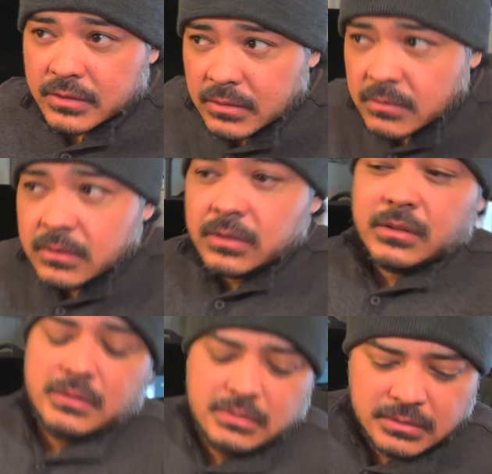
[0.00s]
so
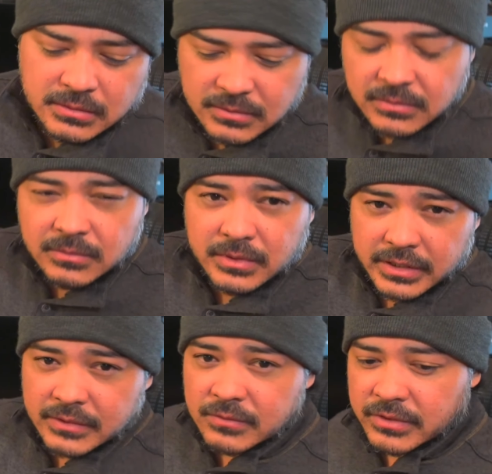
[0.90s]
we
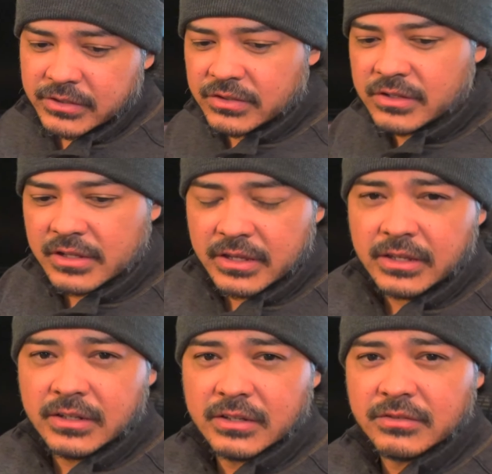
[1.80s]
have reached the
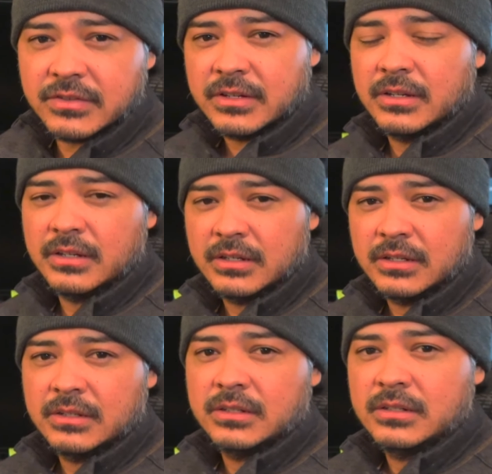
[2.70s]
end of
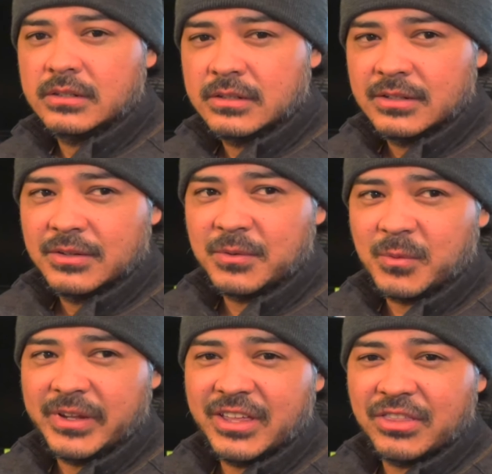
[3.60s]

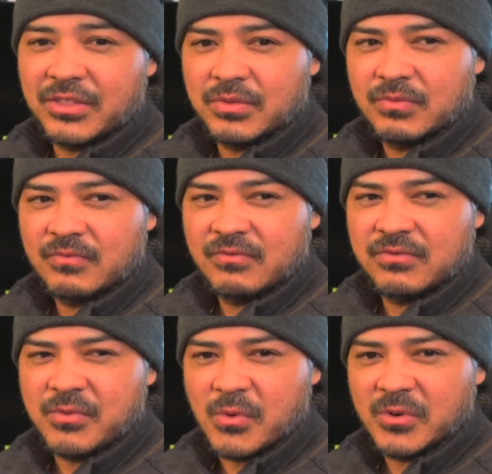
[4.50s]
week
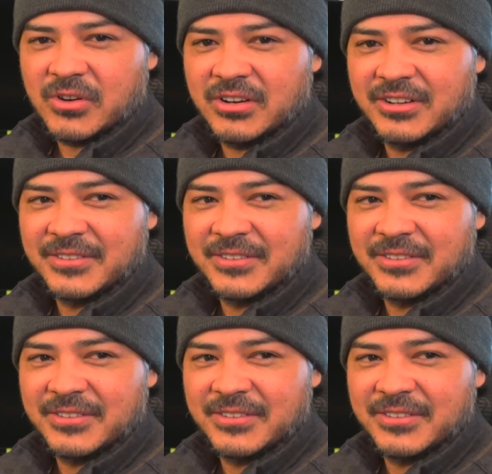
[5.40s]
4.